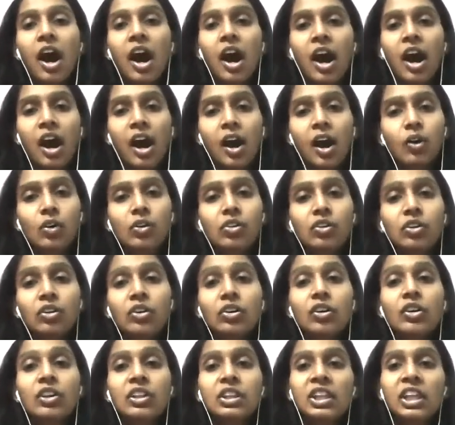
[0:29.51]
How
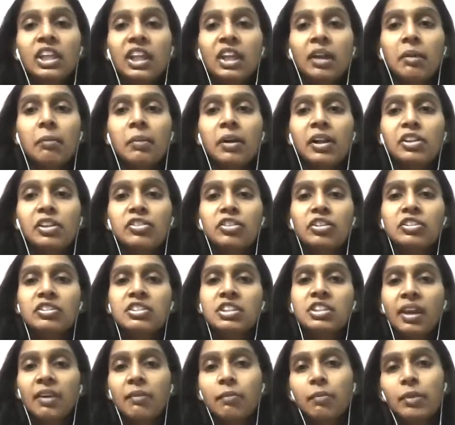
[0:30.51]
the emulsion
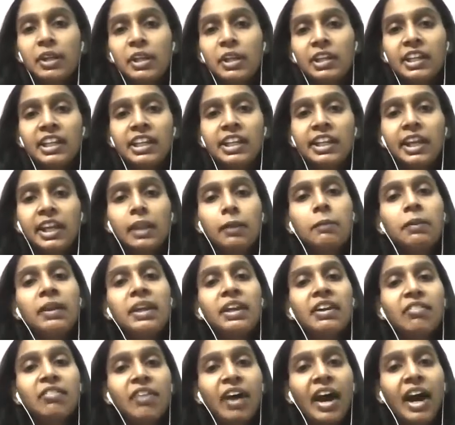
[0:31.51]
stability can be
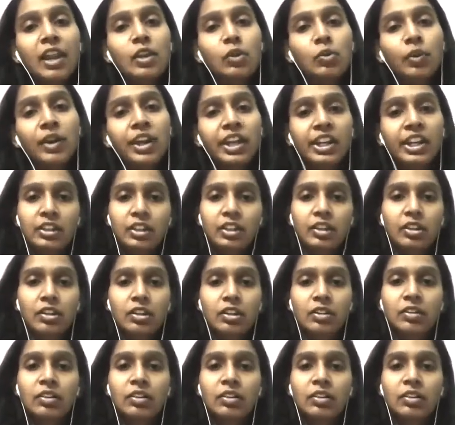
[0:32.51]
evaluated,